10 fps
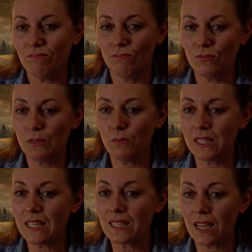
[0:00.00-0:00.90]
we
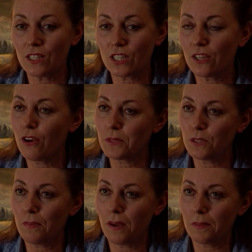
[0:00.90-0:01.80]
did actually go up to the
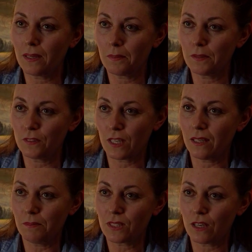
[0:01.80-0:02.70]
pub a couple of
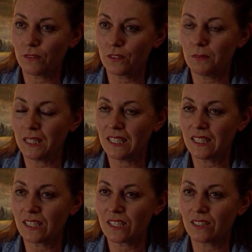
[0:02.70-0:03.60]
times after
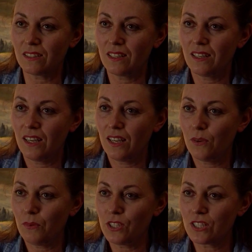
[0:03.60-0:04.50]
meetings, and
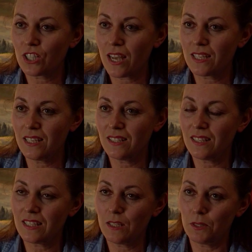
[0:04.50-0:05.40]
we just chatted, and they
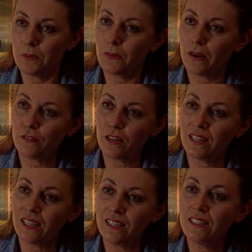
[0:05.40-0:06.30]
seemed to be quite
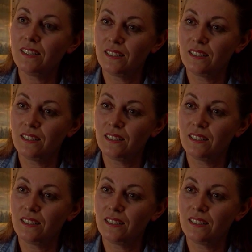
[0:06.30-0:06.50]
friendly.